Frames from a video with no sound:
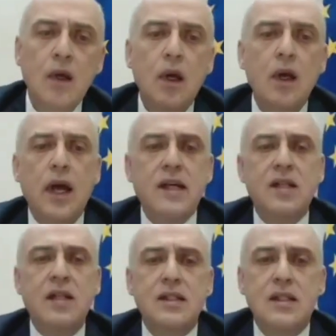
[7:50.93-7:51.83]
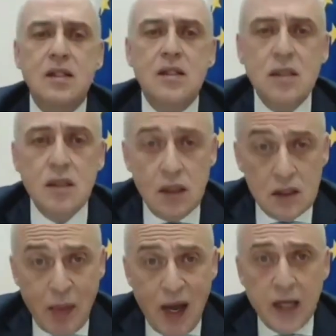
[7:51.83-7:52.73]
Excellencies,
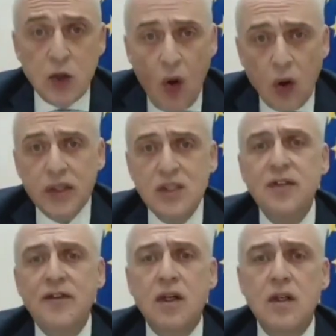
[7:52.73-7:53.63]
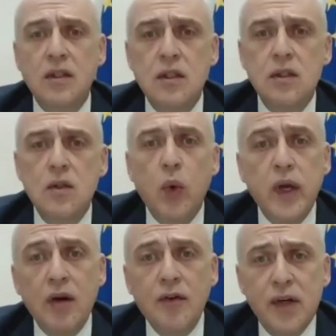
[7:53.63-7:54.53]
despite all these difficulties, we
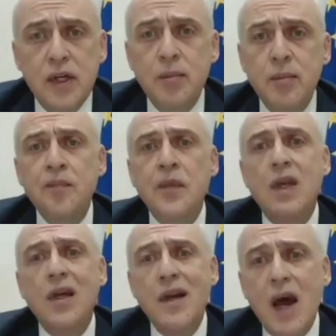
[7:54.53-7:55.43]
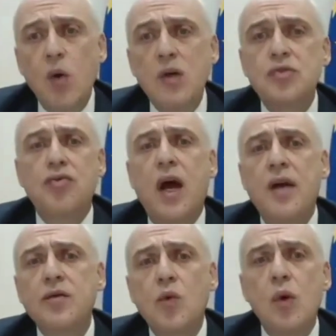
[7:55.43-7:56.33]
are firm in our
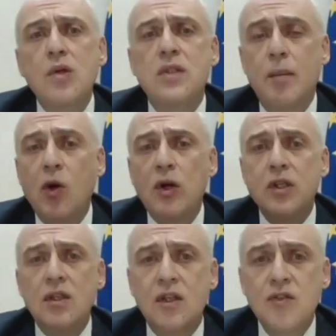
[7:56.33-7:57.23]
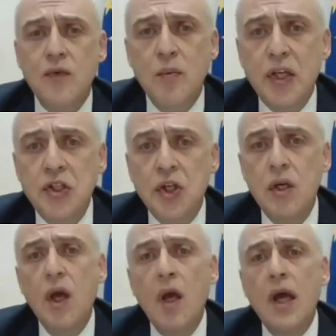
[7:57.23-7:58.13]
strive towards democratic transformation
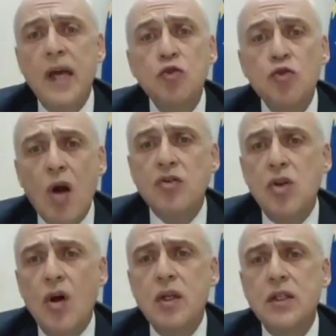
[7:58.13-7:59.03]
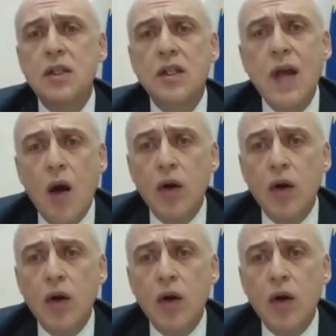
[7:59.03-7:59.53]
and rock solid in our